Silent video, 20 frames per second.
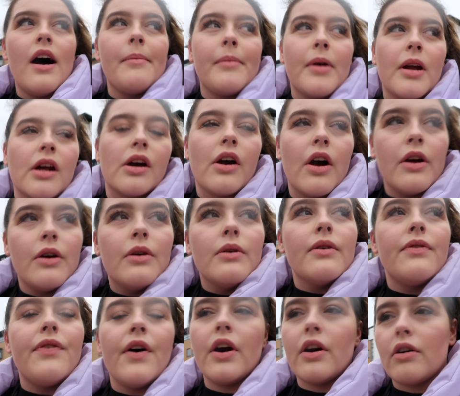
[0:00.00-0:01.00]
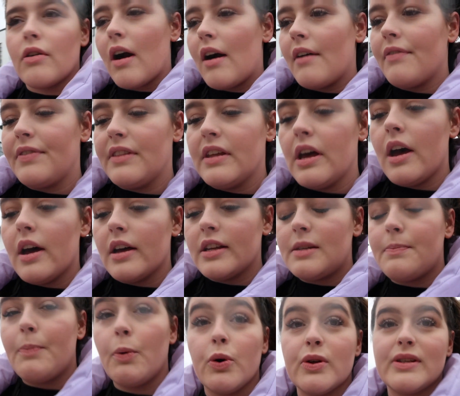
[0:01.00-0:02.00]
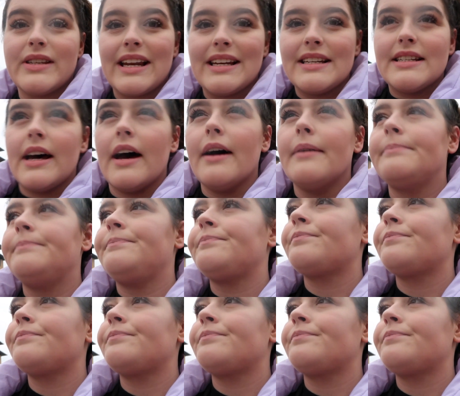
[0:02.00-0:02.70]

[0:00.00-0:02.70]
I'm gonna go photograph the sports centre.